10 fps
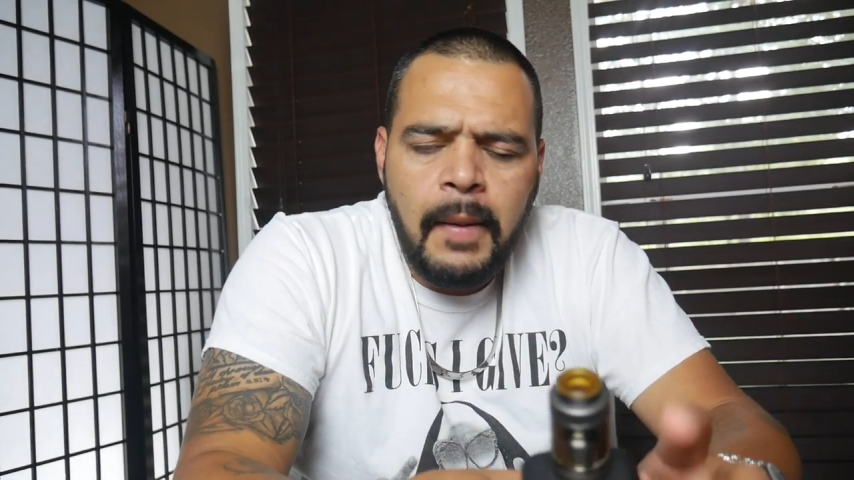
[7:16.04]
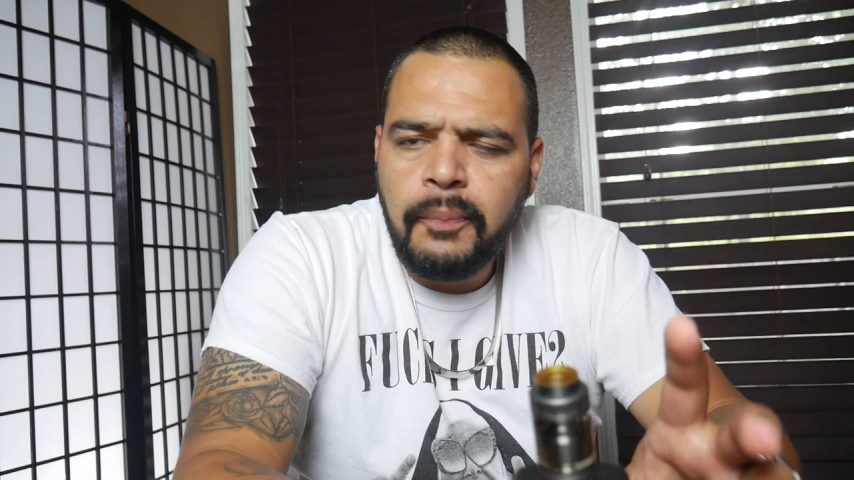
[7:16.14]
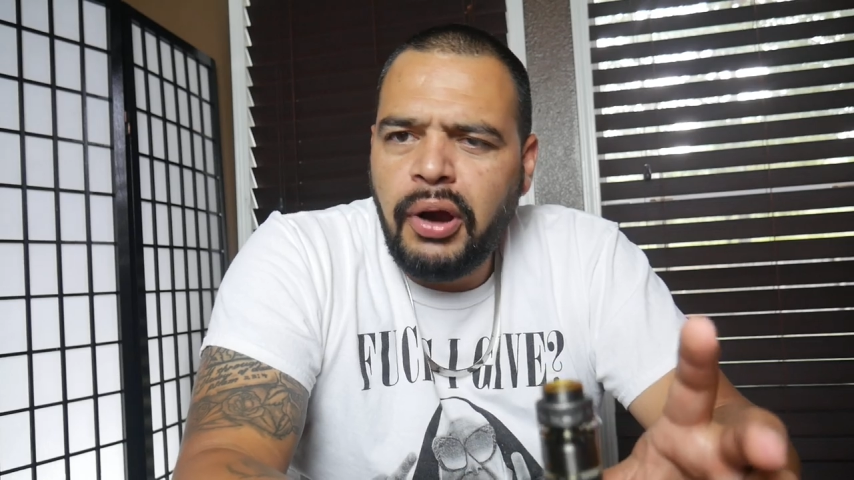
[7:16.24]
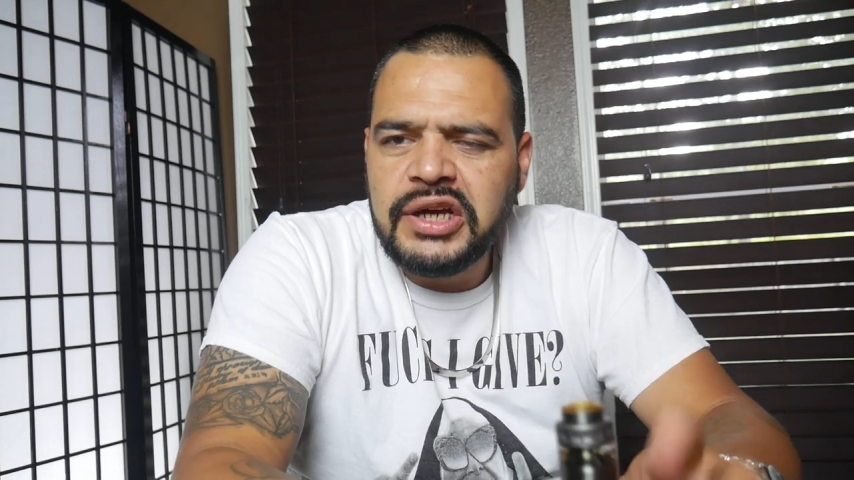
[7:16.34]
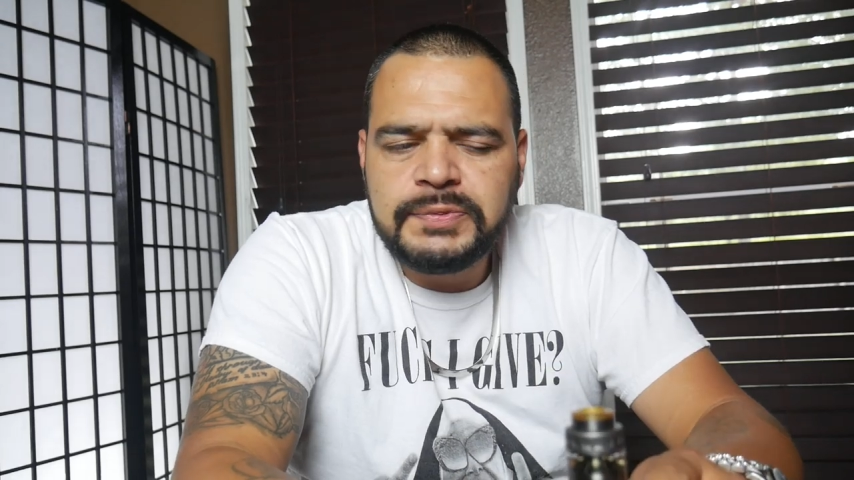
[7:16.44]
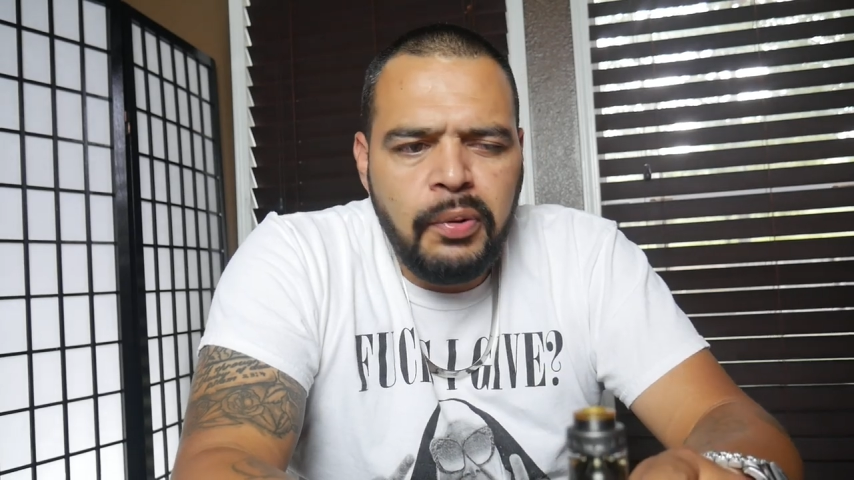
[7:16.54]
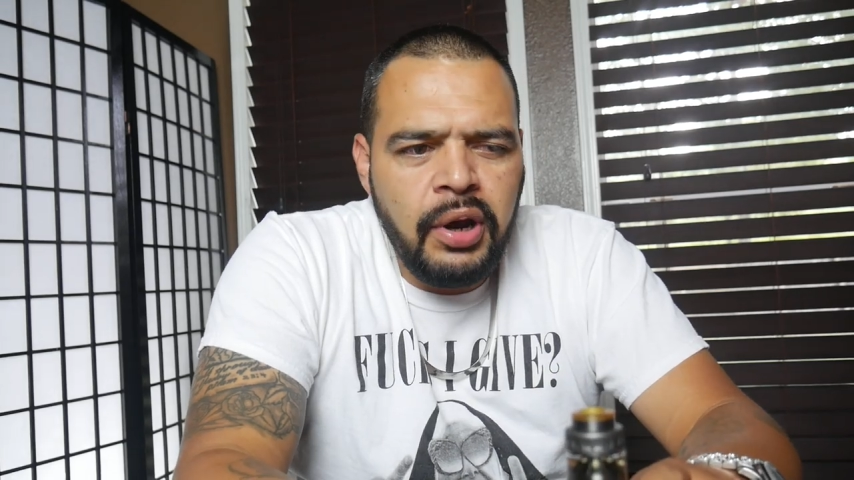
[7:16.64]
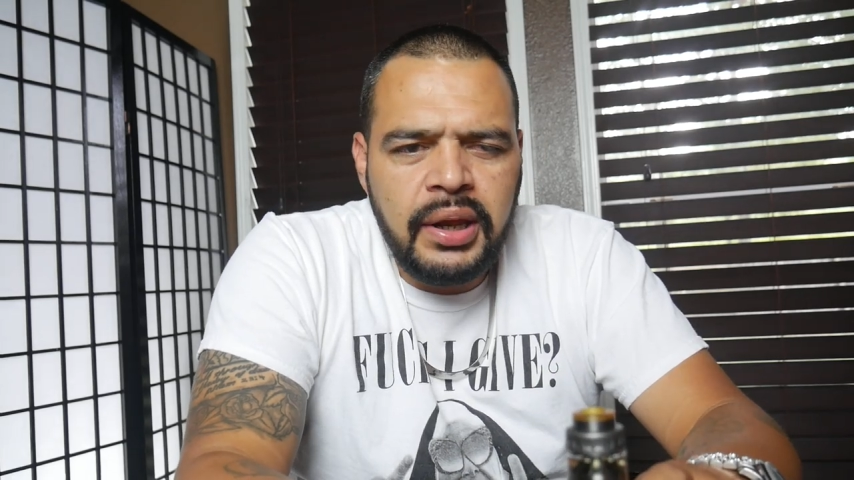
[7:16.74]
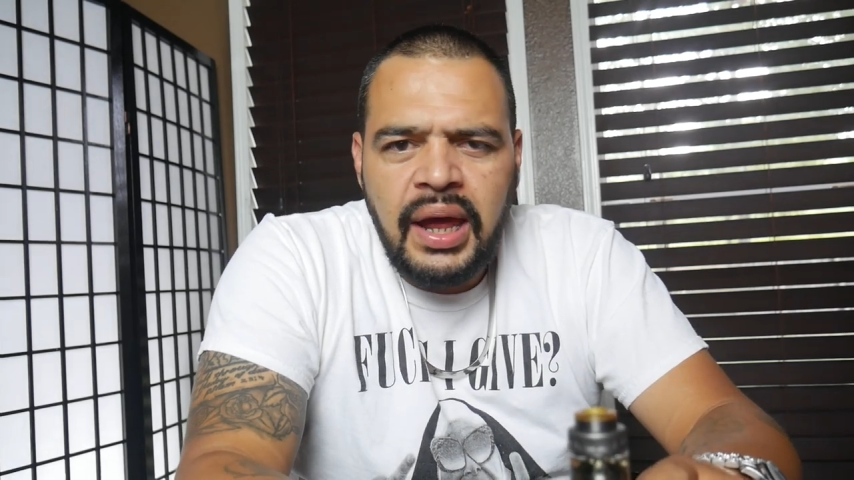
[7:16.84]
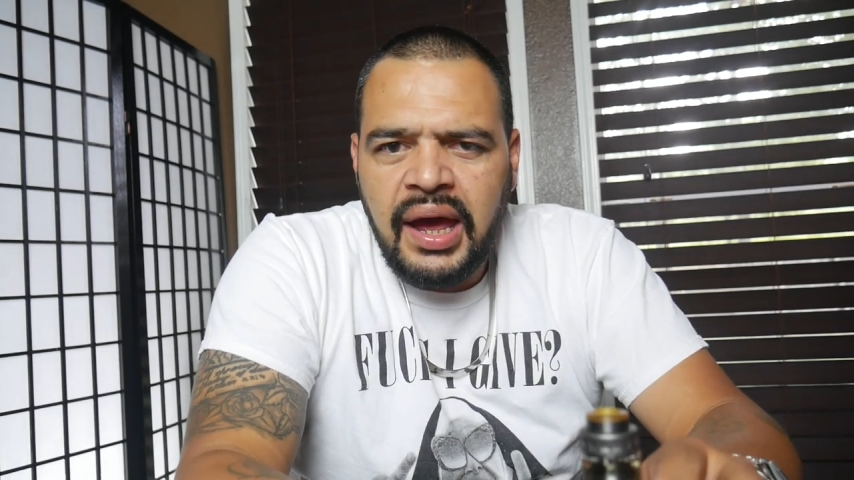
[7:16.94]
Price
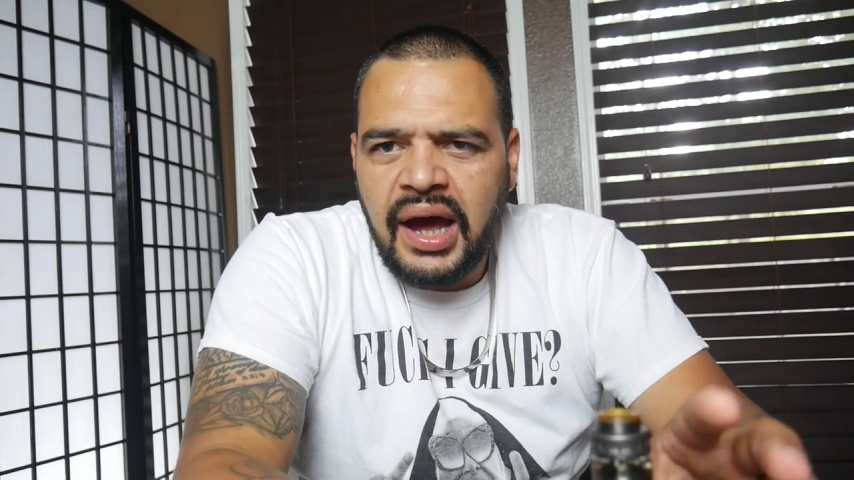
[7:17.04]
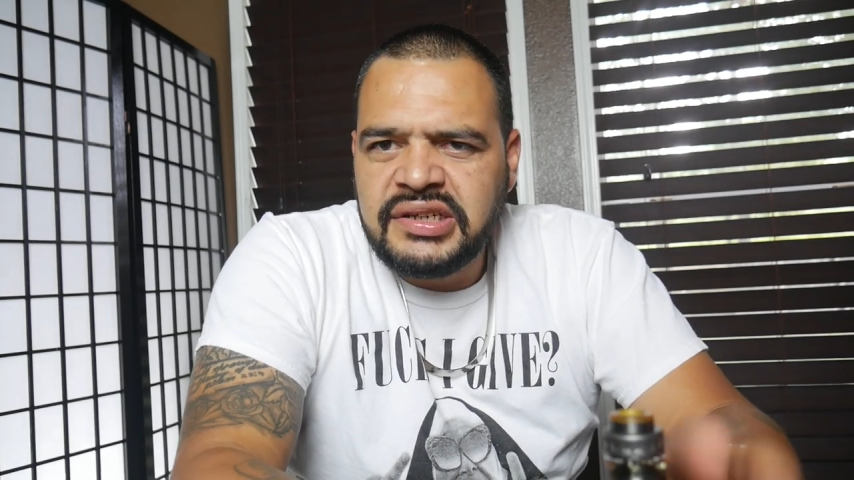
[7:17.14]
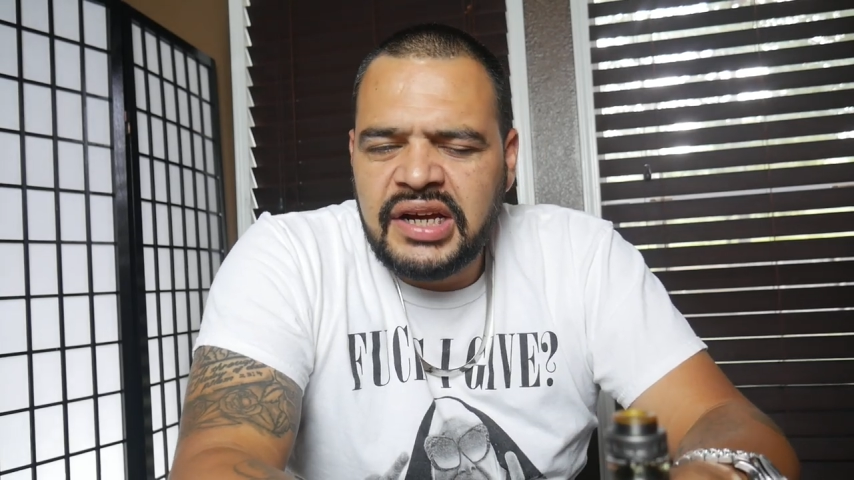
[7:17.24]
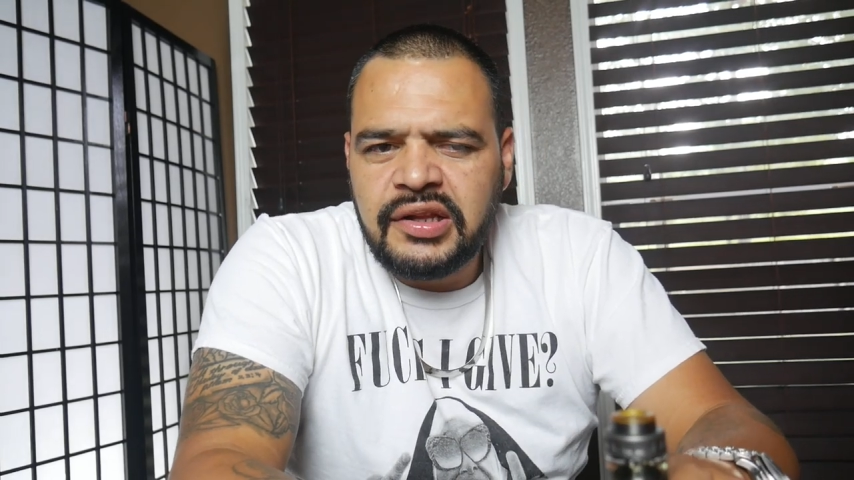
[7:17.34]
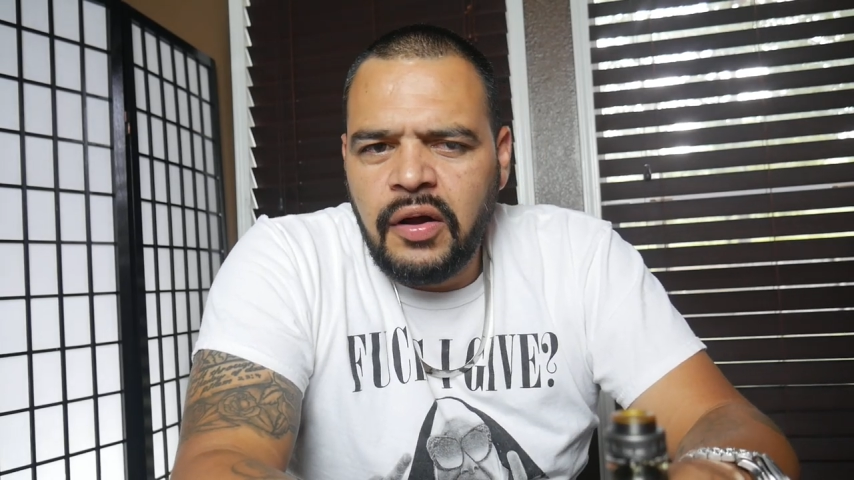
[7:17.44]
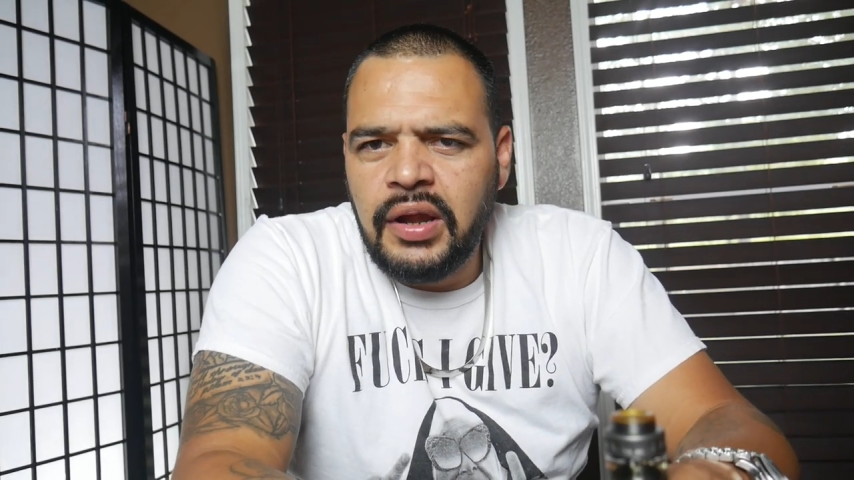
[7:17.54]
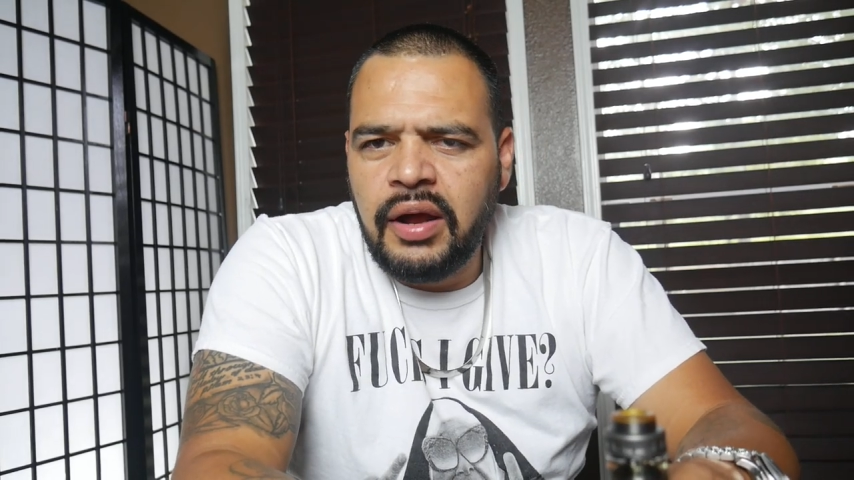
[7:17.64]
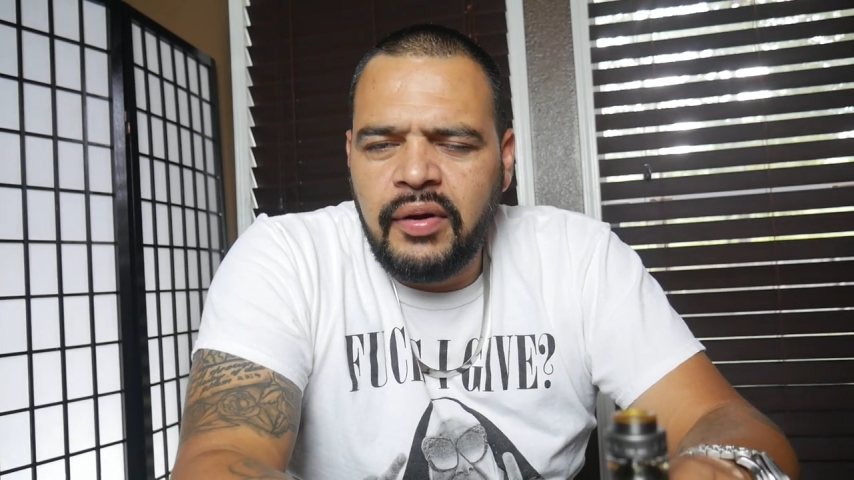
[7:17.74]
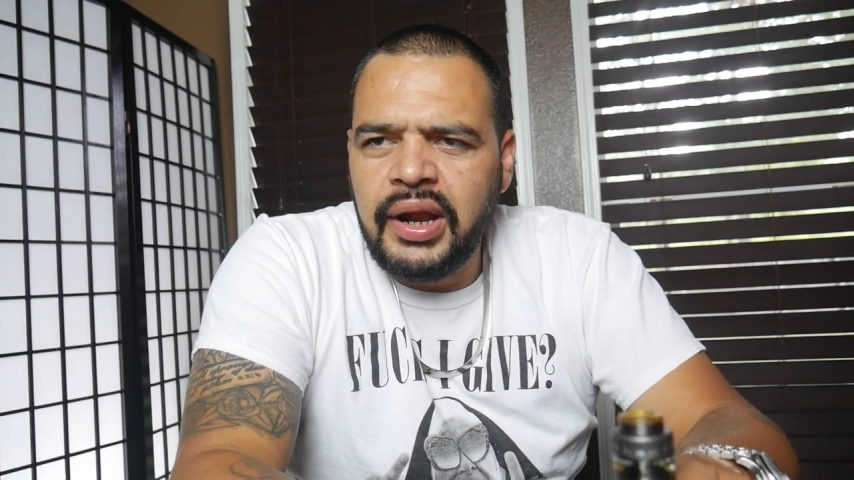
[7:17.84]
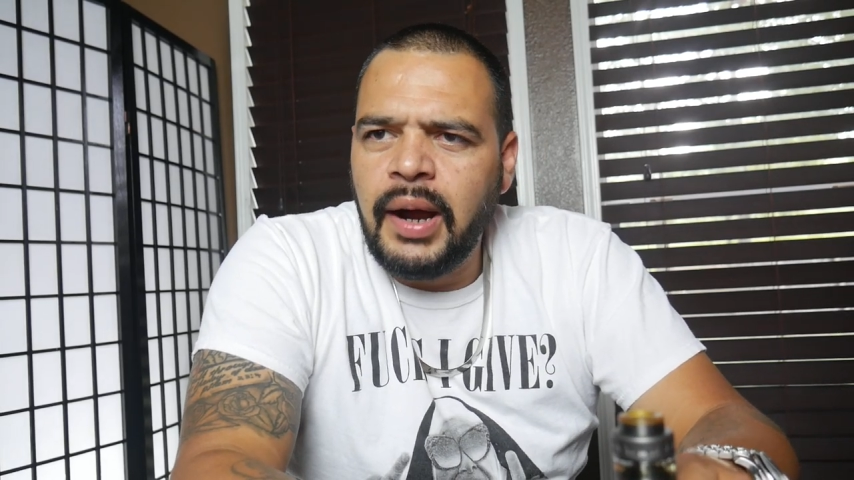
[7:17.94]
point, I checked
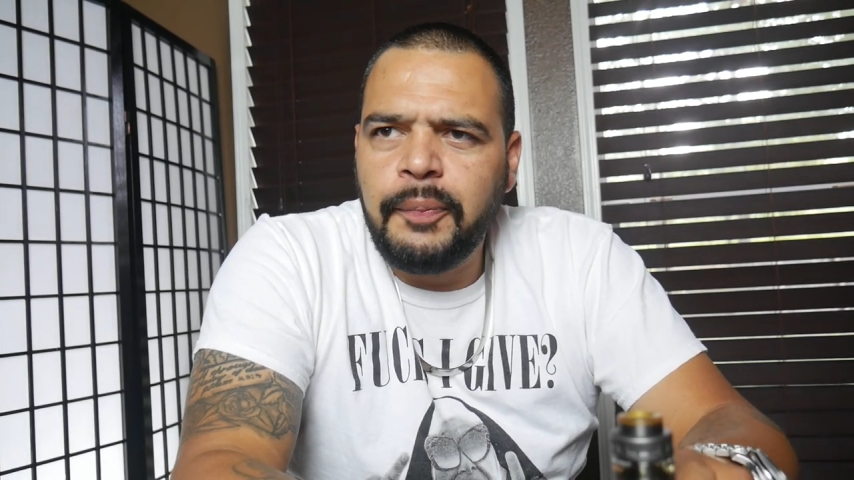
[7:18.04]
online right now,